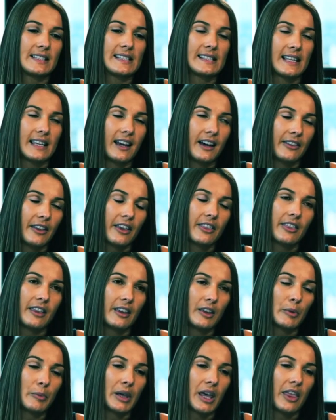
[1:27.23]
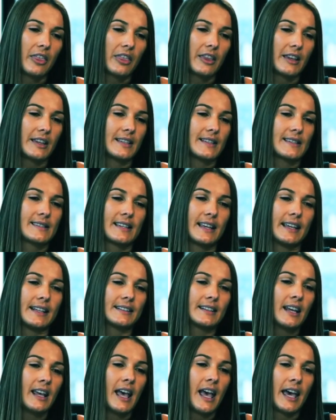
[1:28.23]
to see how they think about things
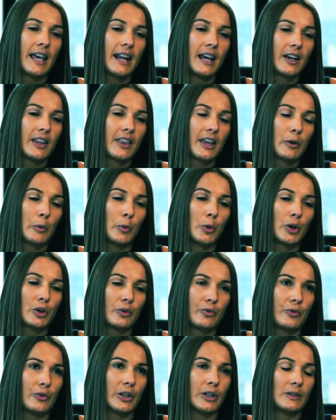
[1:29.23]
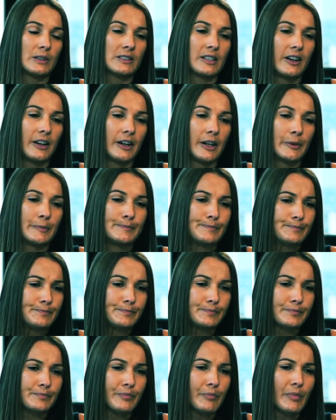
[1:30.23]
and, and how they work real time.
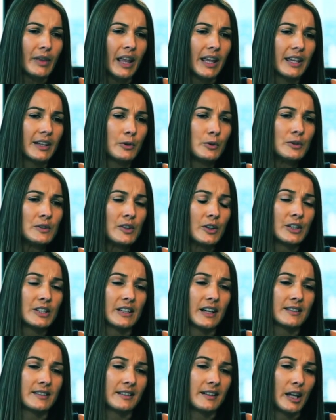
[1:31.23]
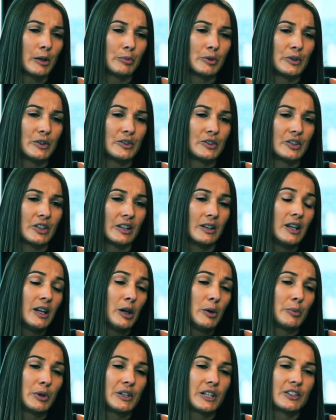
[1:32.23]
It also does enable you to
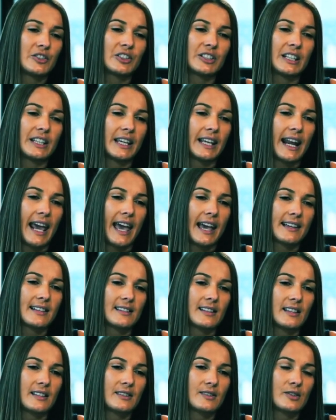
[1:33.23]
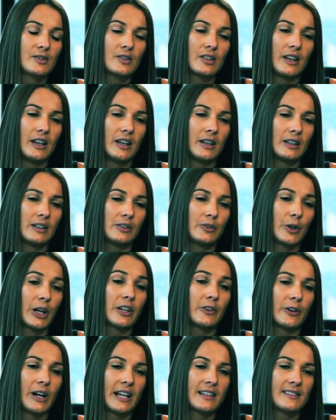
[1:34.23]
potentially get access to, uh,
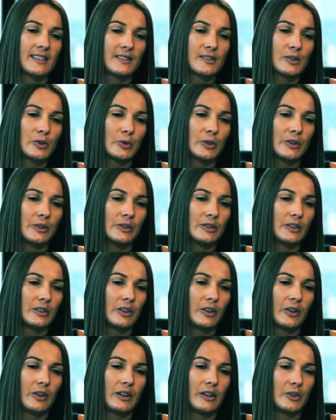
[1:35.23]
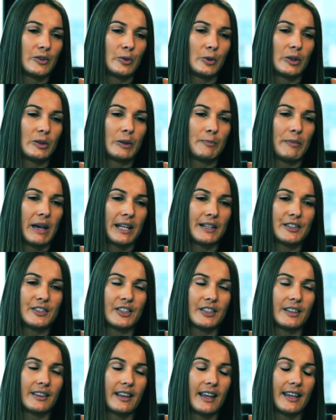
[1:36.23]
greater access to a, to a
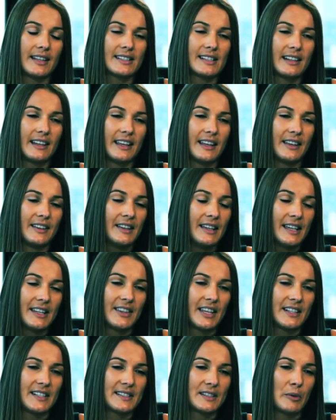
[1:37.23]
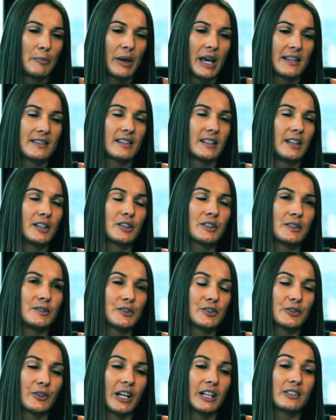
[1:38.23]
manager that, uh, that is capacity
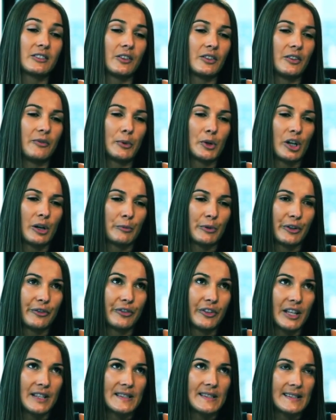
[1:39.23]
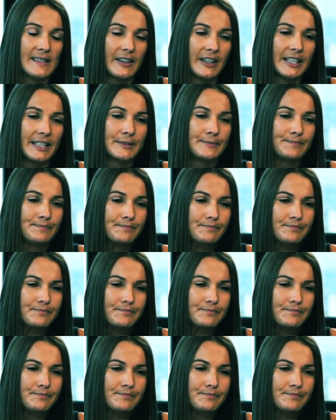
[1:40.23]
constrained on the primary fund side.